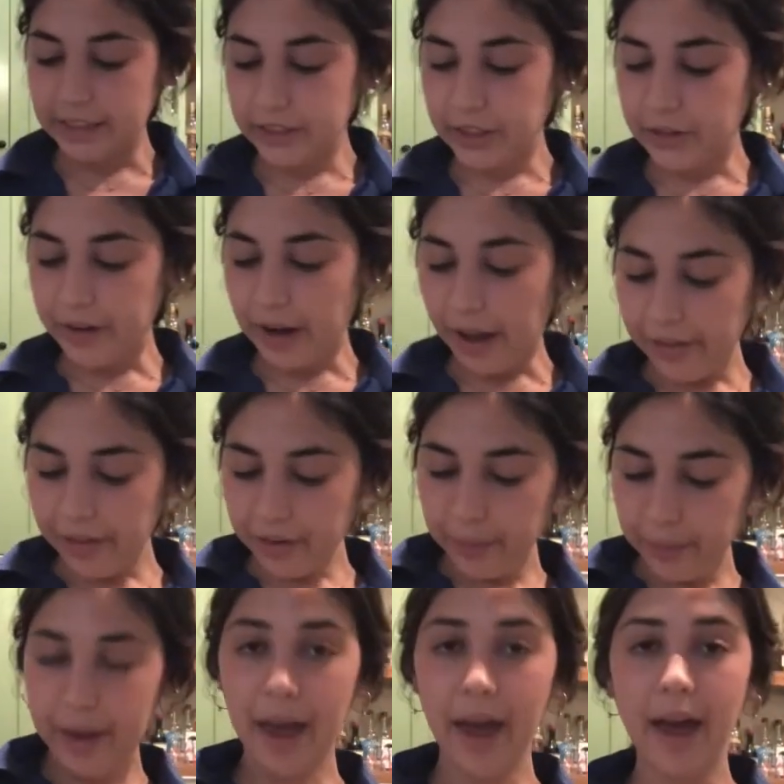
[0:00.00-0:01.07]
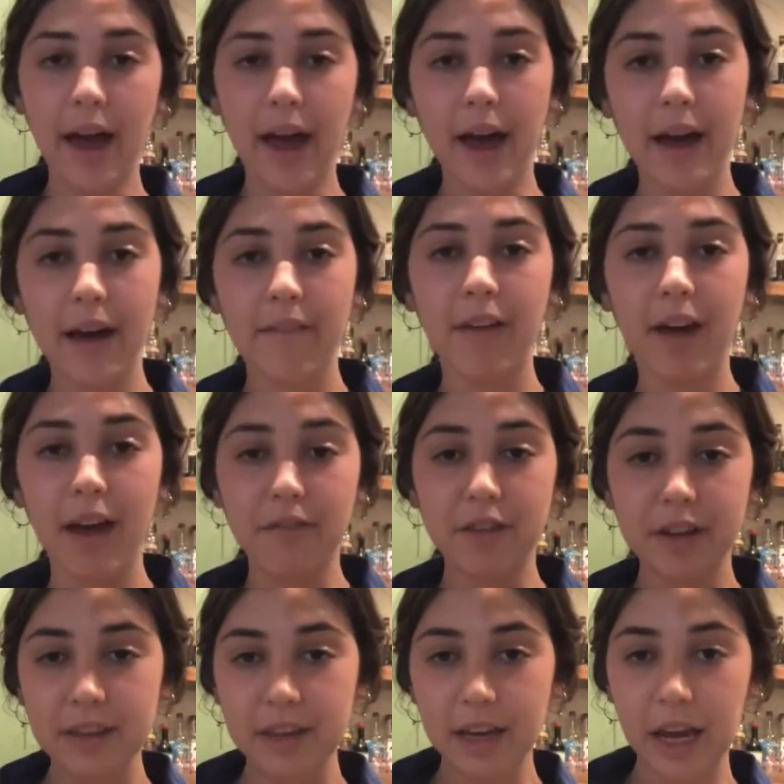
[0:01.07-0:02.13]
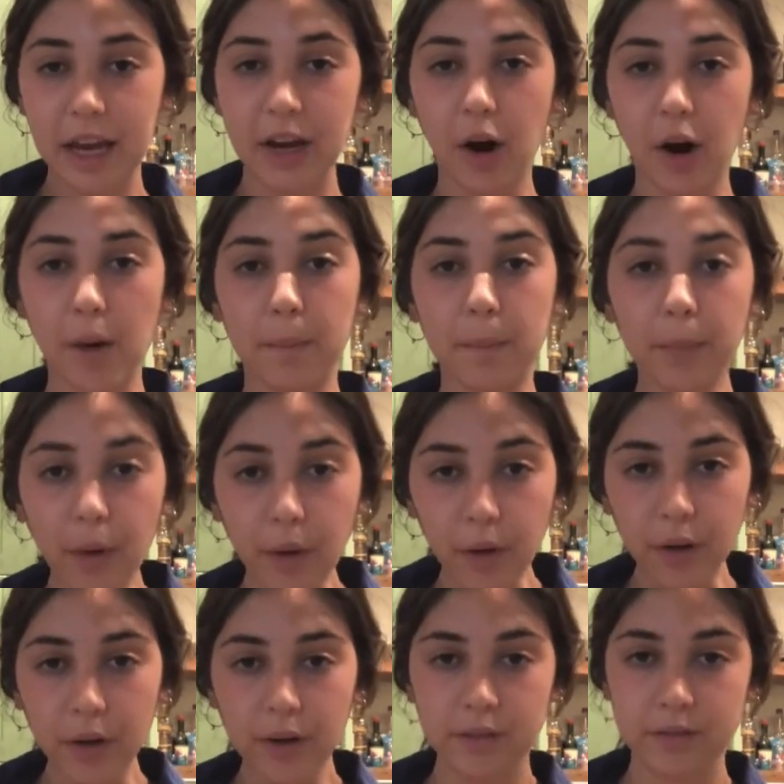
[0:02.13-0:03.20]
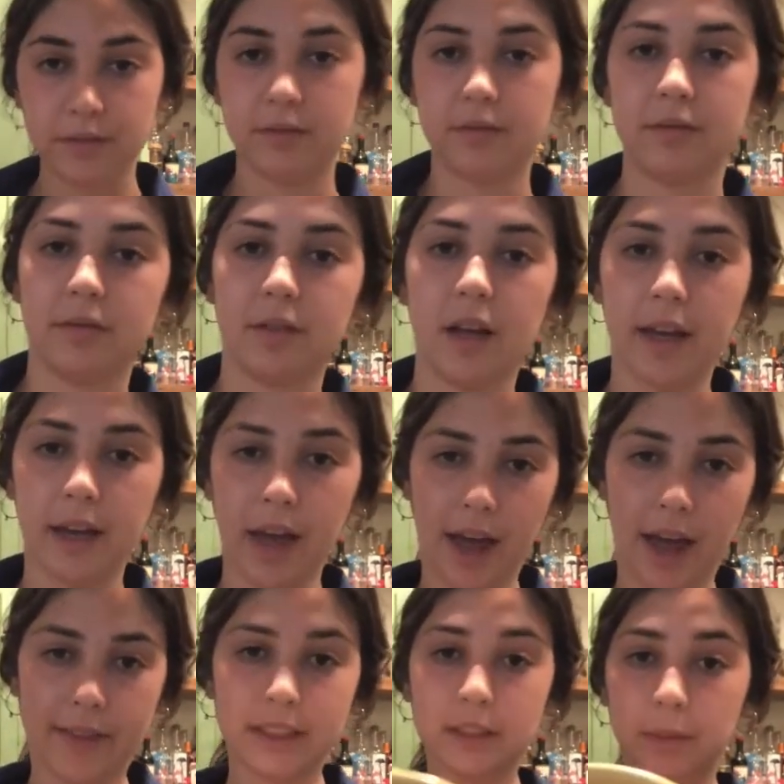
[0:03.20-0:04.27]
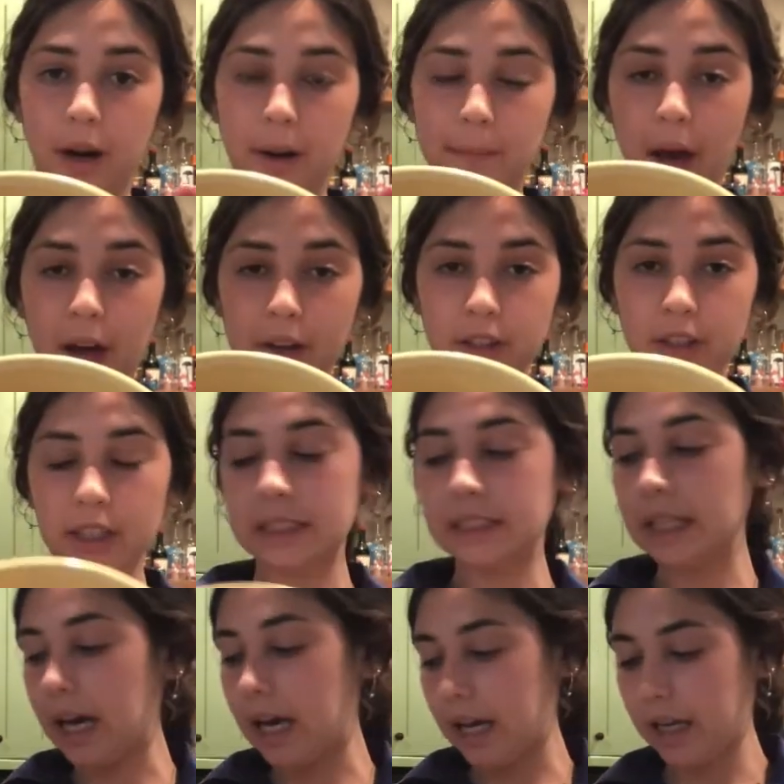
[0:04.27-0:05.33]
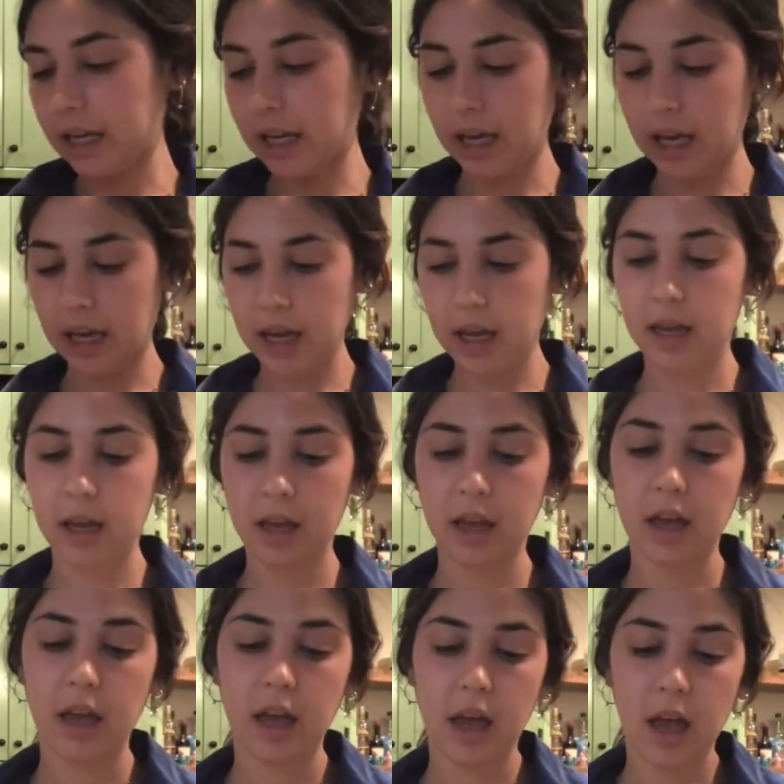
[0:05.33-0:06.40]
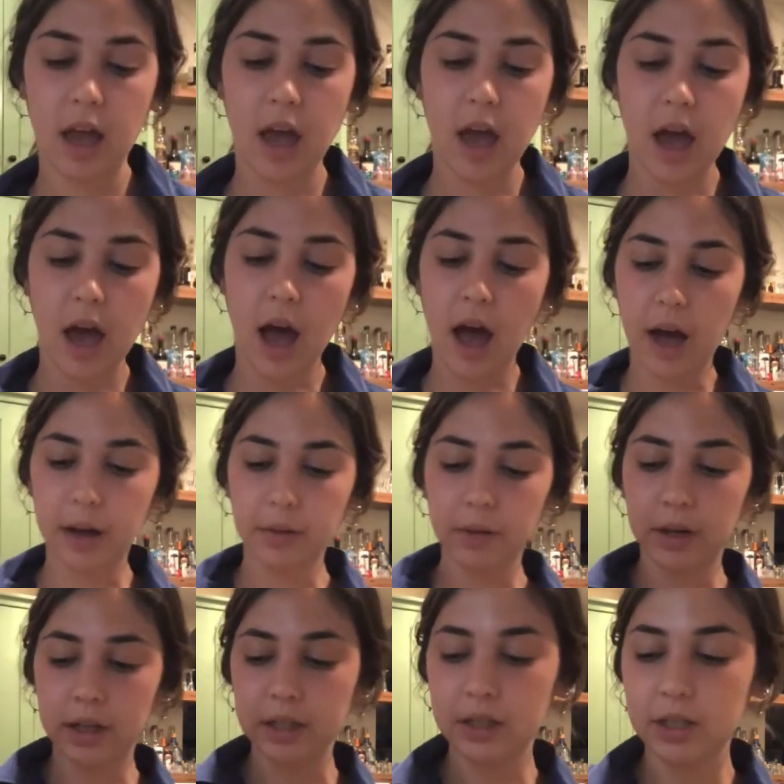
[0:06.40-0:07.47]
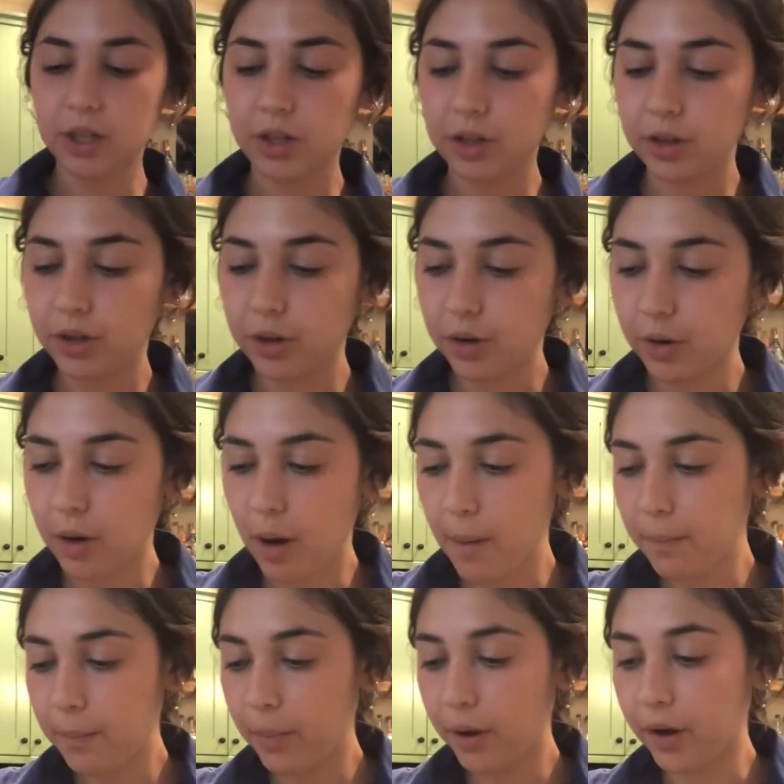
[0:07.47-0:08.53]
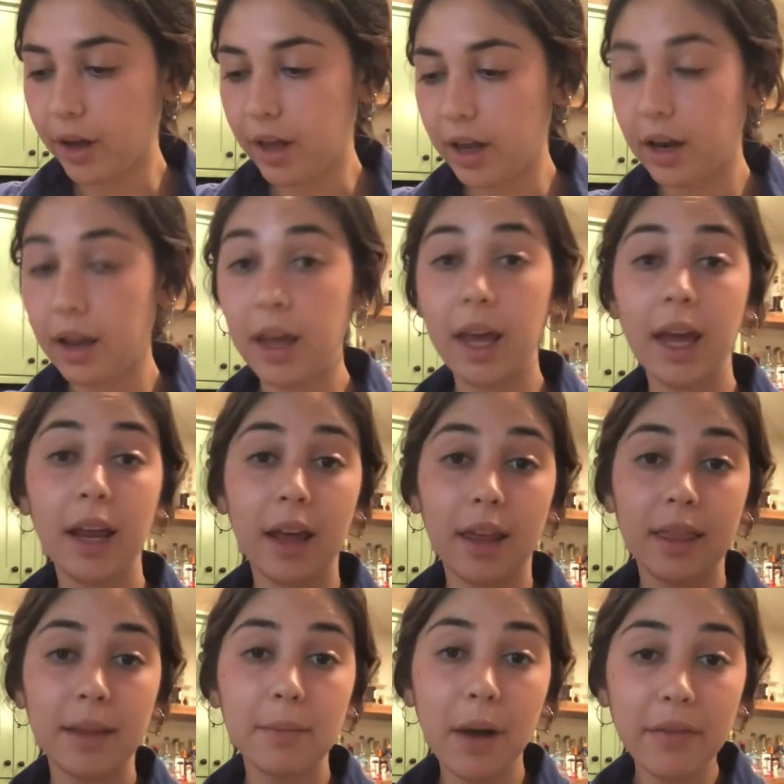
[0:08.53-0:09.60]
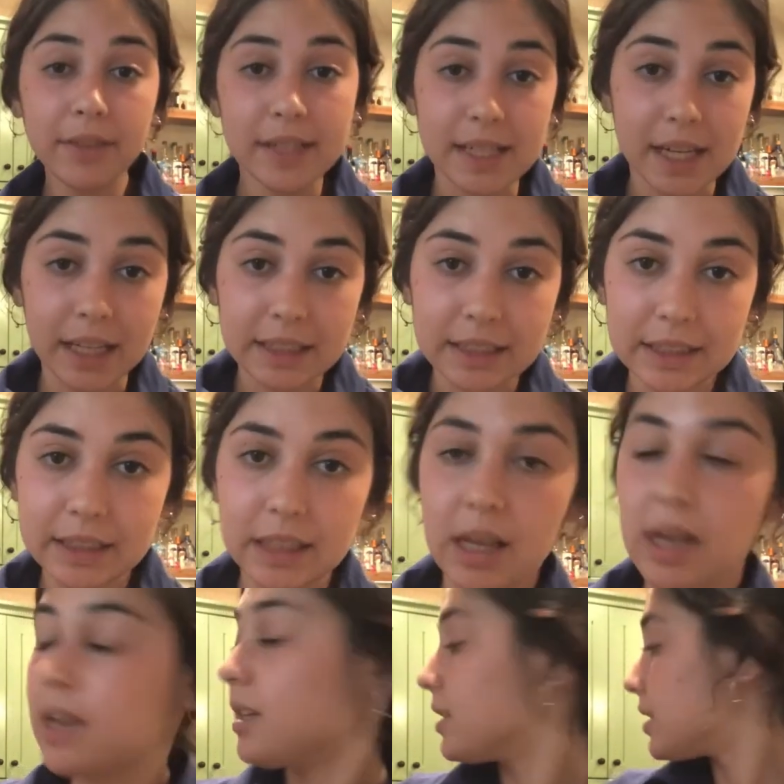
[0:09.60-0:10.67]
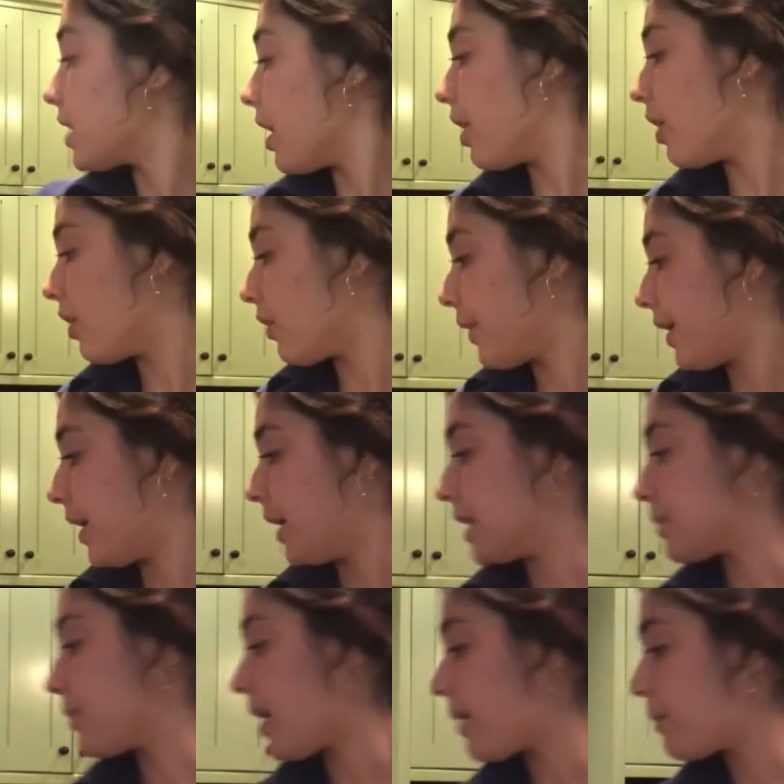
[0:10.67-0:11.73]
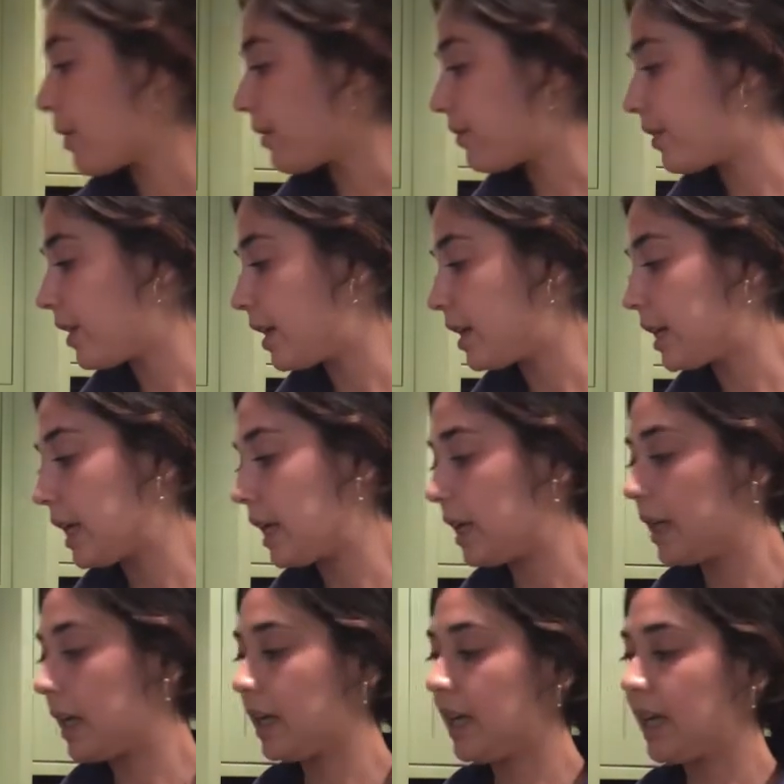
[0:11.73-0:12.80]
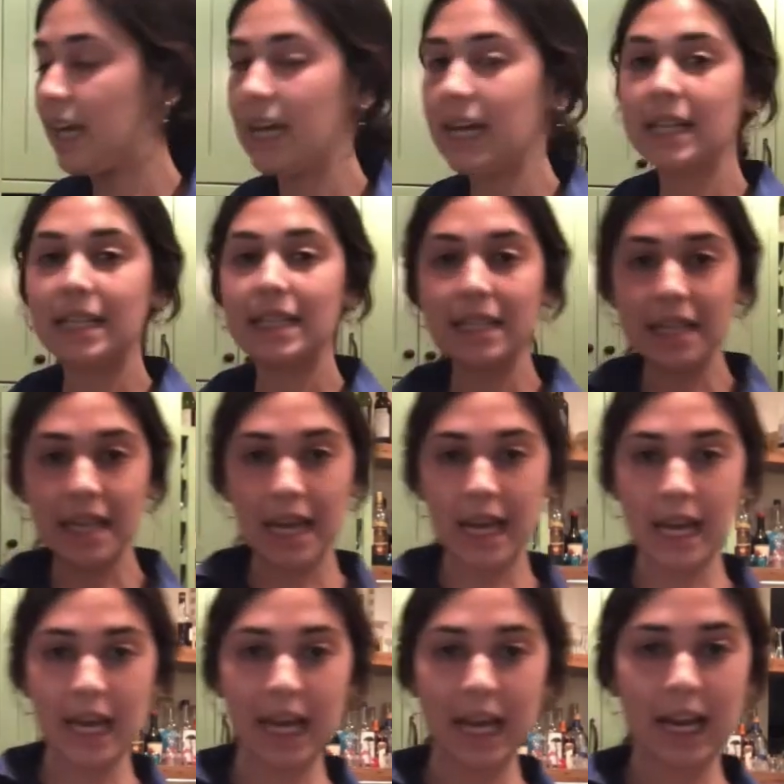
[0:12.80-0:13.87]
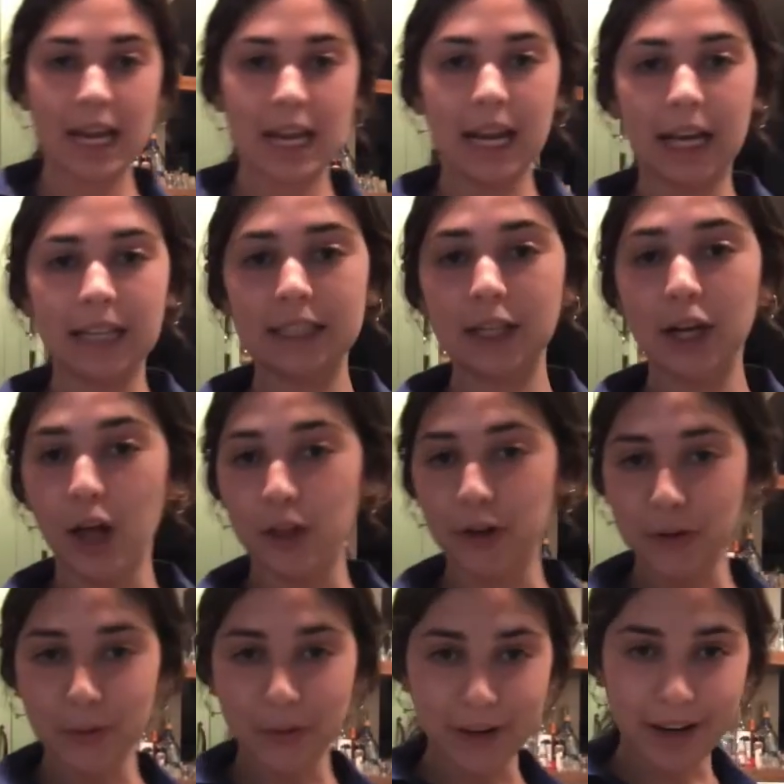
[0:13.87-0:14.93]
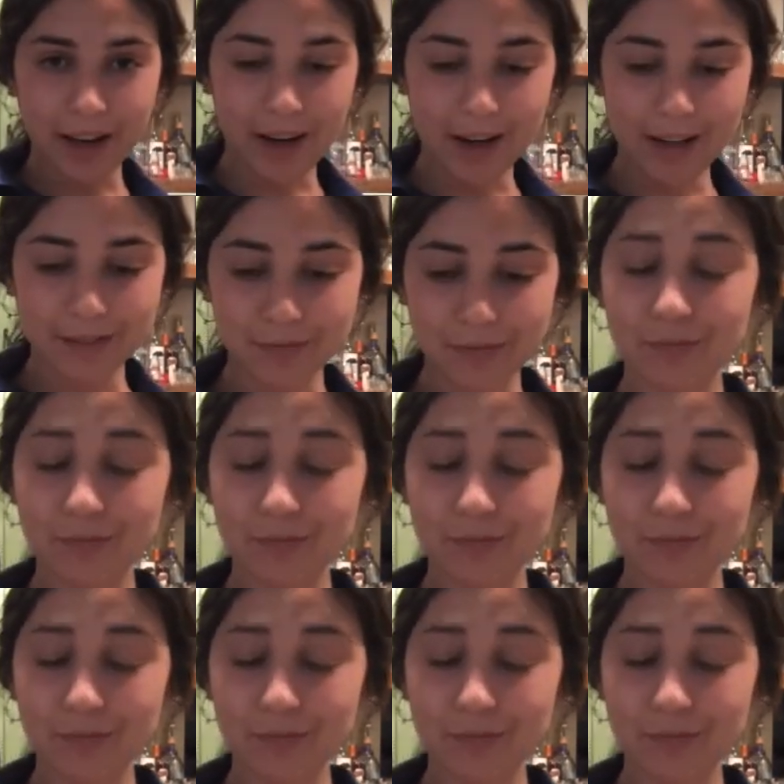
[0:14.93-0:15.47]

so now that we have everything in our bowl, again, this is what our batter looks like. I want to put it in the muffin tins. So here's my muffin tin, nice and color coordinated.